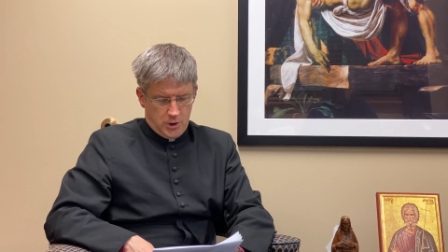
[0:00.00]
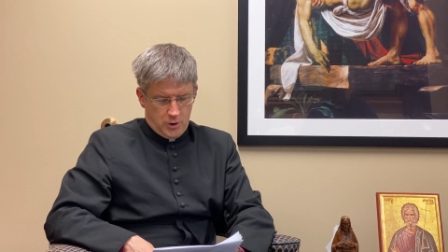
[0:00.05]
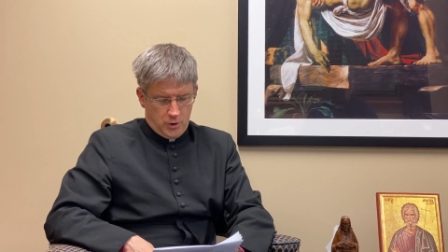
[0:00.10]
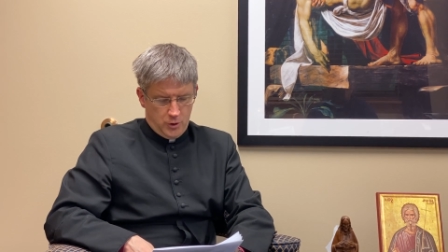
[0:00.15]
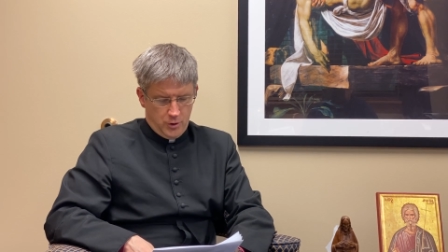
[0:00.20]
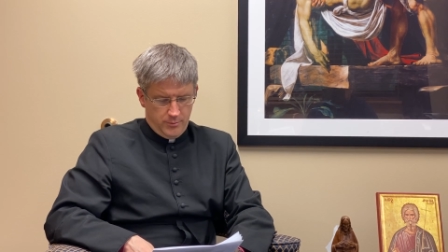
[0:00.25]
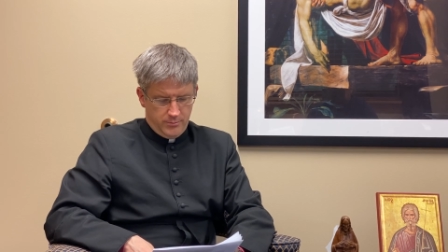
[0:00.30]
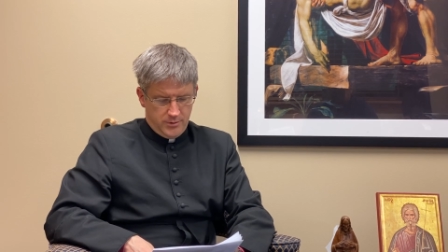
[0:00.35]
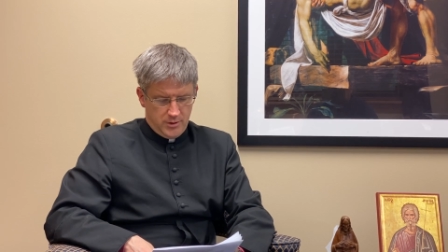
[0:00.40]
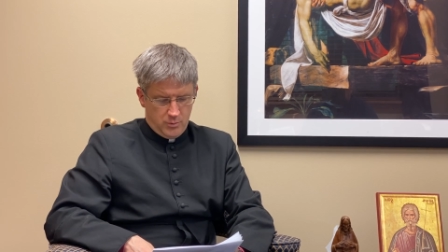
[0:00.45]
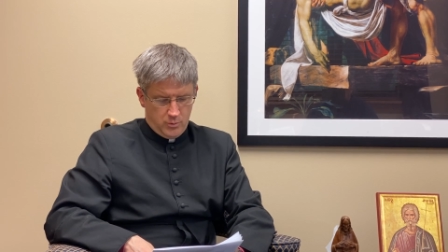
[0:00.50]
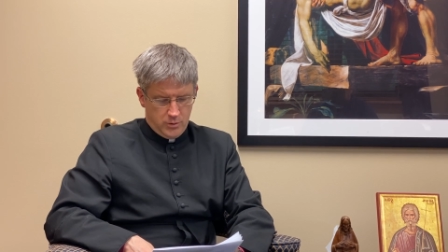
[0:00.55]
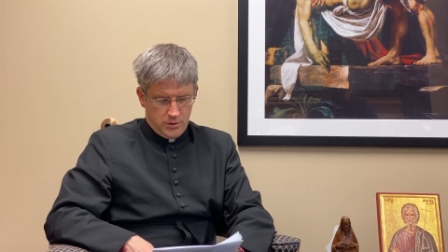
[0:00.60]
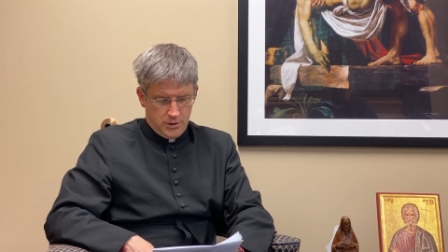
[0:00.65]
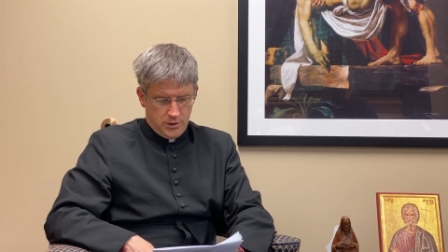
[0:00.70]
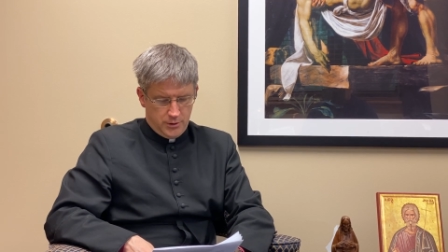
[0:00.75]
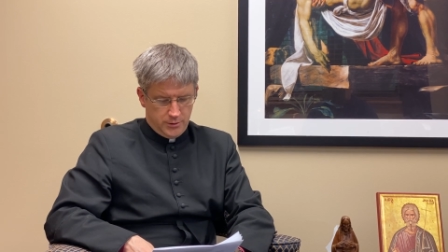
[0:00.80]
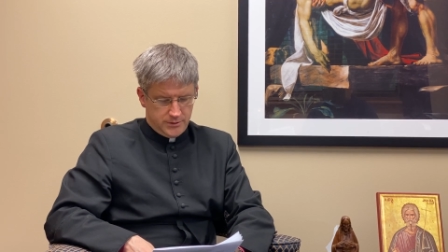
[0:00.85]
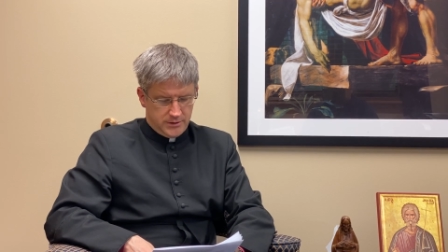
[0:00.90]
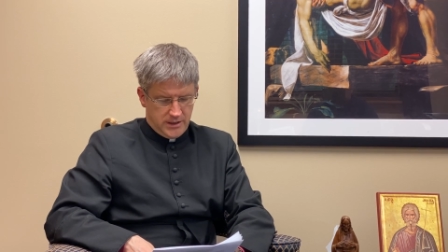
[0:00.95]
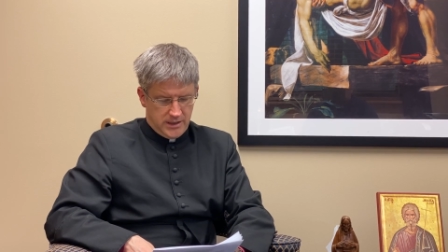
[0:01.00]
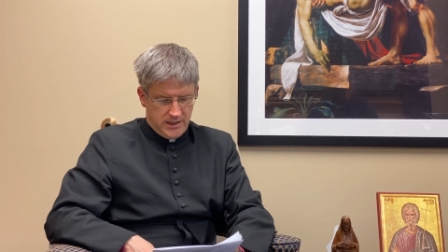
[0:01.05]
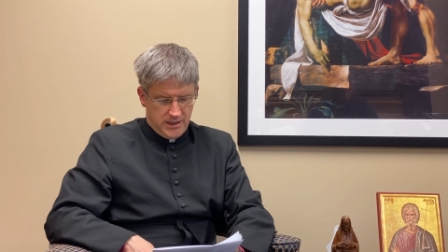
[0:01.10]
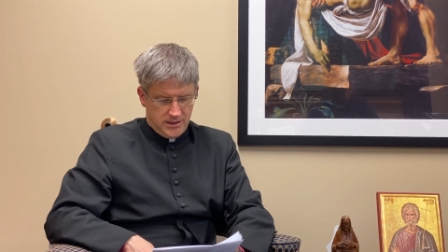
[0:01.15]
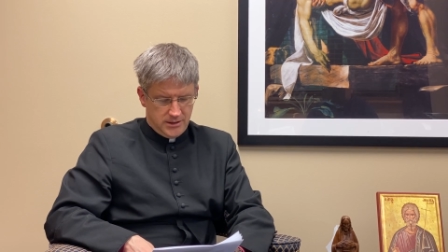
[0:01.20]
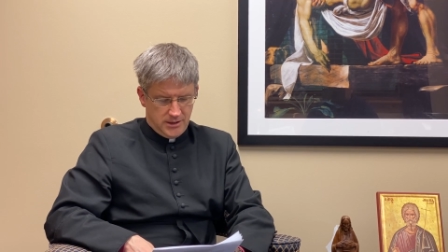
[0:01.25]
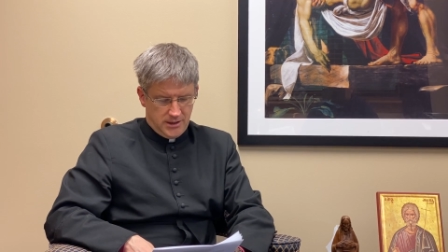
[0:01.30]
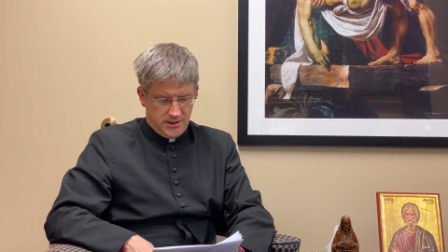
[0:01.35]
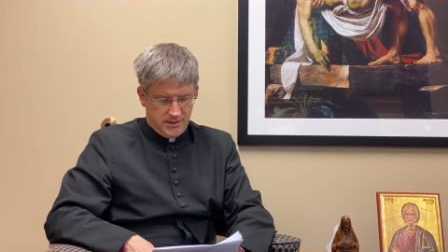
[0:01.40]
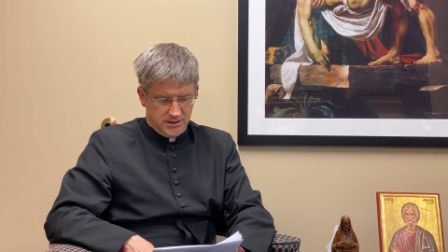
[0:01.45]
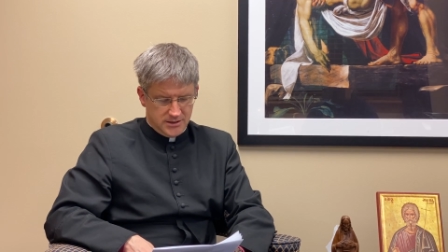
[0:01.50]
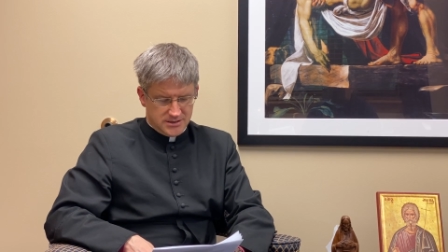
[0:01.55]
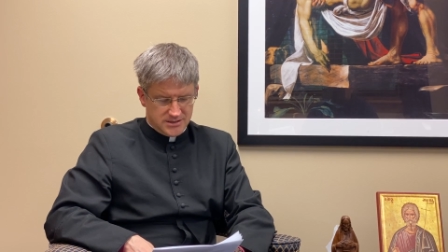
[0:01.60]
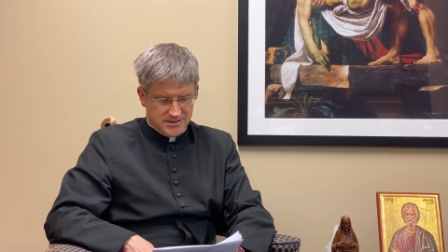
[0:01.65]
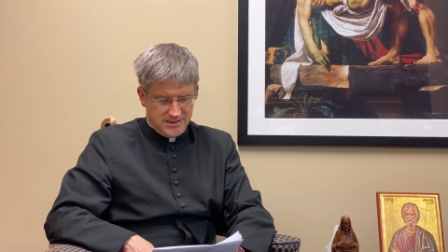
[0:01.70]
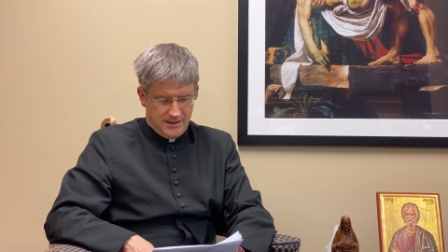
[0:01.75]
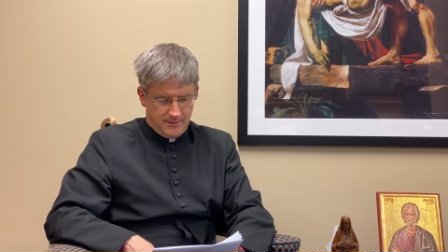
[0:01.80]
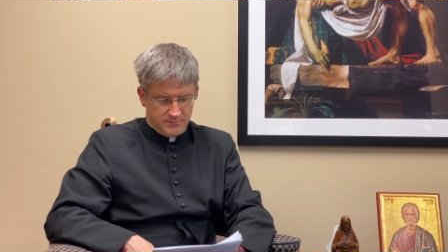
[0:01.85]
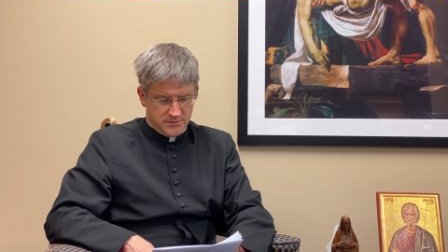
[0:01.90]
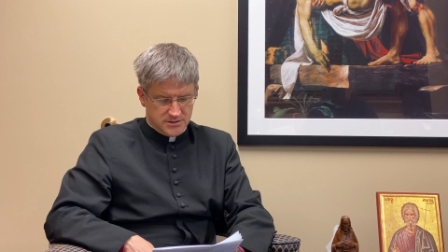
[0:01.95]
whom the world cannot
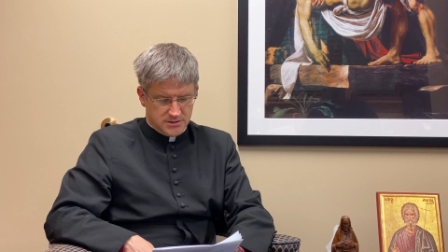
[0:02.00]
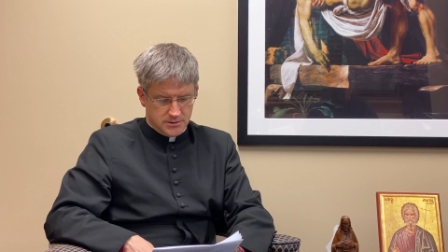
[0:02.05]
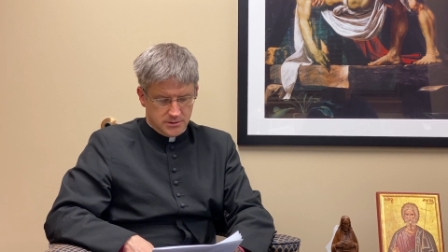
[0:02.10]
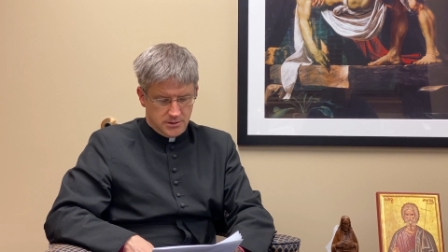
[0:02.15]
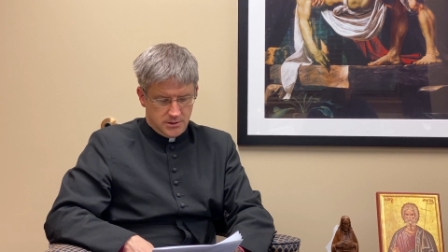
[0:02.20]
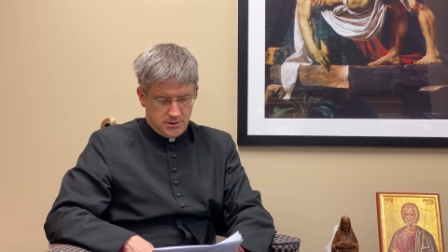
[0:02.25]
accept